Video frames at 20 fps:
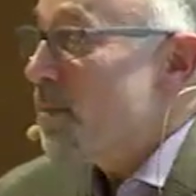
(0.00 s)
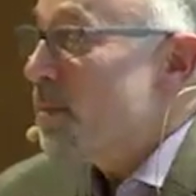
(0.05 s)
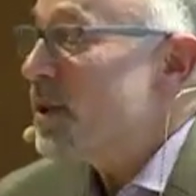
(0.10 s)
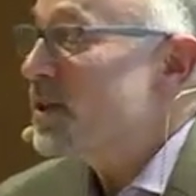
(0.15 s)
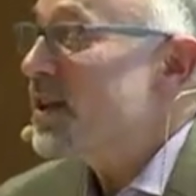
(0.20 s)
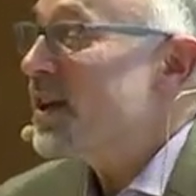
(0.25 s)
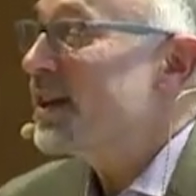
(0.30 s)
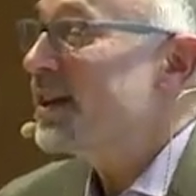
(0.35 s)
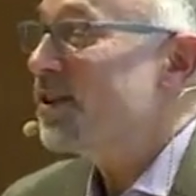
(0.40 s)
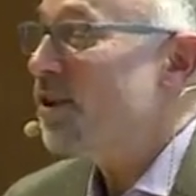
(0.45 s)

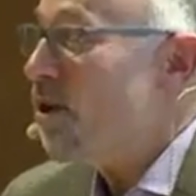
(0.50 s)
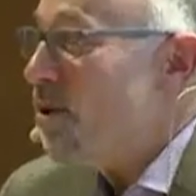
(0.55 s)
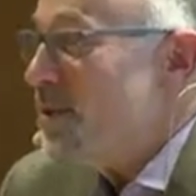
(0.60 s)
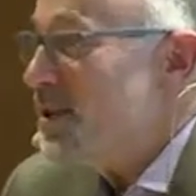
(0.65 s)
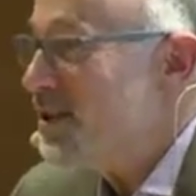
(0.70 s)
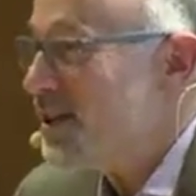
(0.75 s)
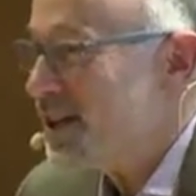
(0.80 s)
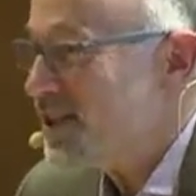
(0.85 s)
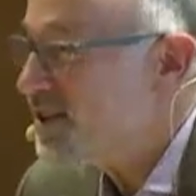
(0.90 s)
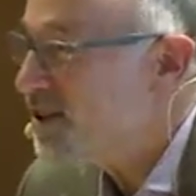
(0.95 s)
But that it
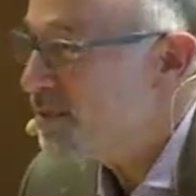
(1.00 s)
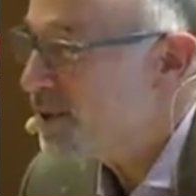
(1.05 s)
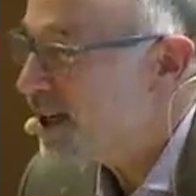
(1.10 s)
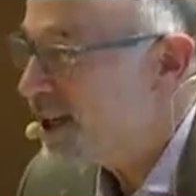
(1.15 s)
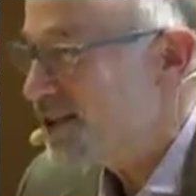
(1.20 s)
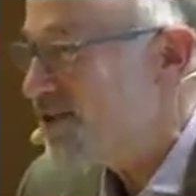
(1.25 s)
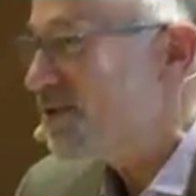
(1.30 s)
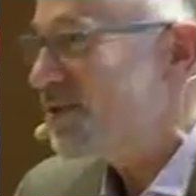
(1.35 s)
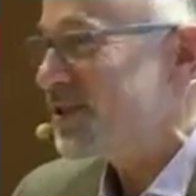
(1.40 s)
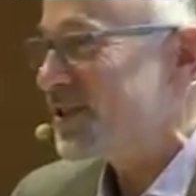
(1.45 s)
always has to
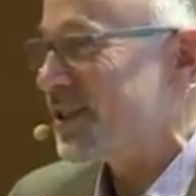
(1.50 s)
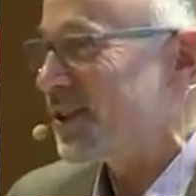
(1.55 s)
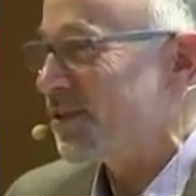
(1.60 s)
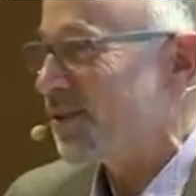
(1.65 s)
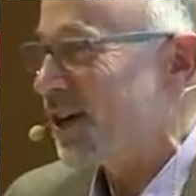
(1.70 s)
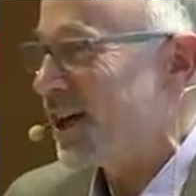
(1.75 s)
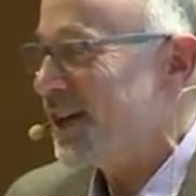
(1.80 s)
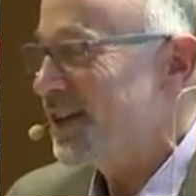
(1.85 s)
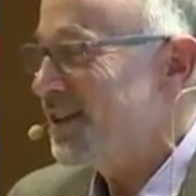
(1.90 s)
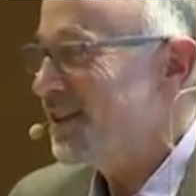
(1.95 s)
be interesting,
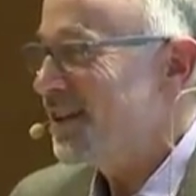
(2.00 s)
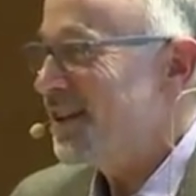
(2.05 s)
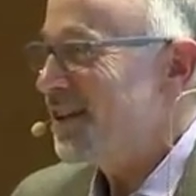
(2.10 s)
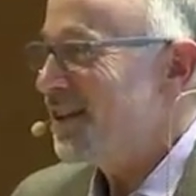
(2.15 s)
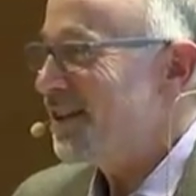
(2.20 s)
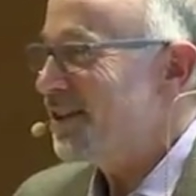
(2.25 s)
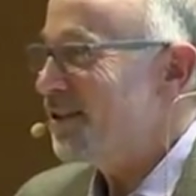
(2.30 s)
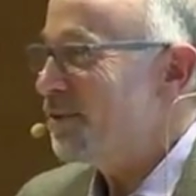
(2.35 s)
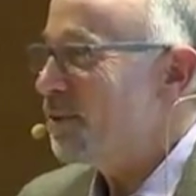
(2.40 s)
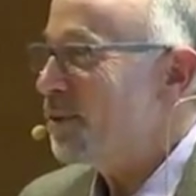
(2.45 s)
right?
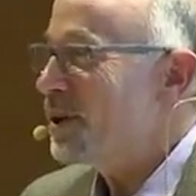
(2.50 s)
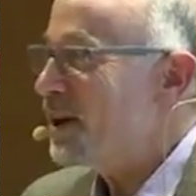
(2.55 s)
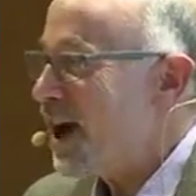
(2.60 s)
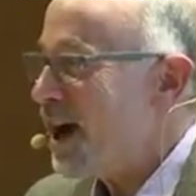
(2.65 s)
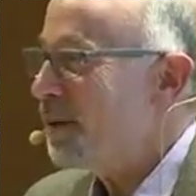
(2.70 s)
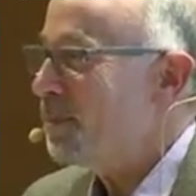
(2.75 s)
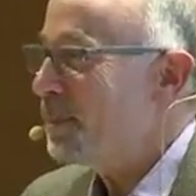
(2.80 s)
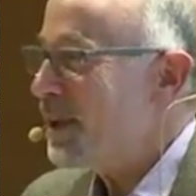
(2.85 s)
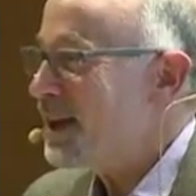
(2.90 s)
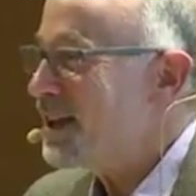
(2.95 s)
That we're
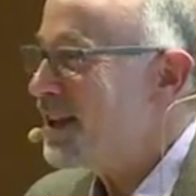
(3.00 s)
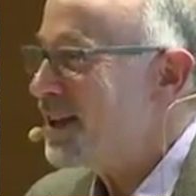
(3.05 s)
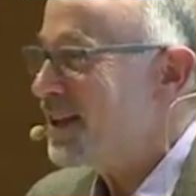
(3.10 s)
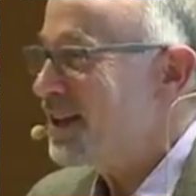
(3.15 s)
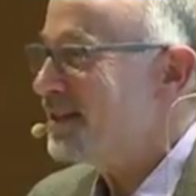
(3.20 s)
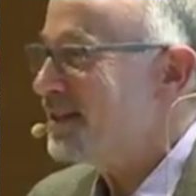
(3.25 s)
not making